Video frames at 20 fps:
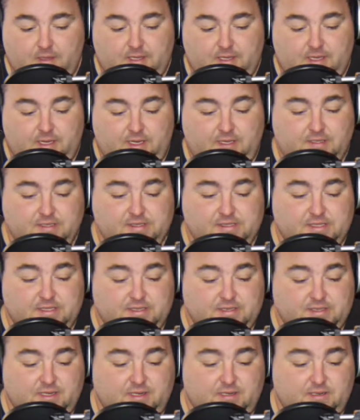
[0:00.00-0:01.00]
He just
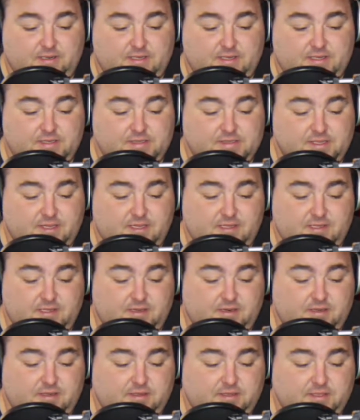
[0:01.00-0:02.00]
has not. He has not
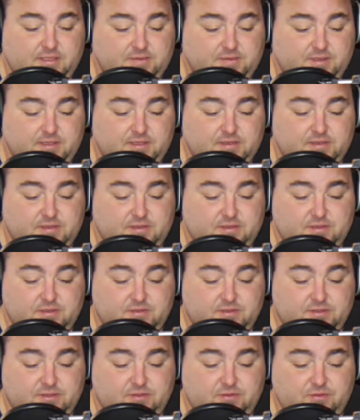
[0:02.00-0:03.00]
done it. He's a
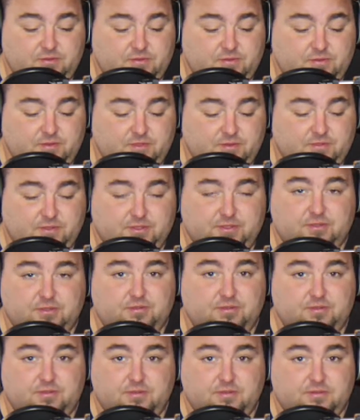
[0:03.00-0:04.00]
number
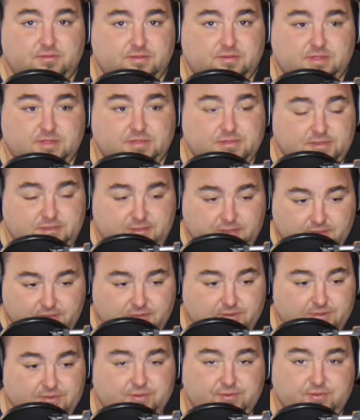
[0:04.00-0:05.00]
two. He is a
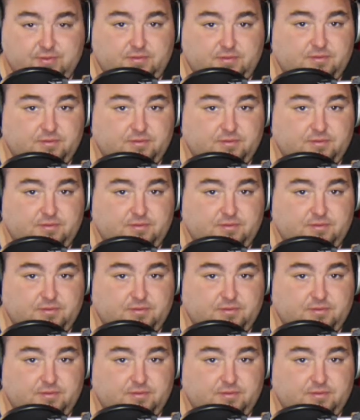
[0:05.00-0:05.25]
number two.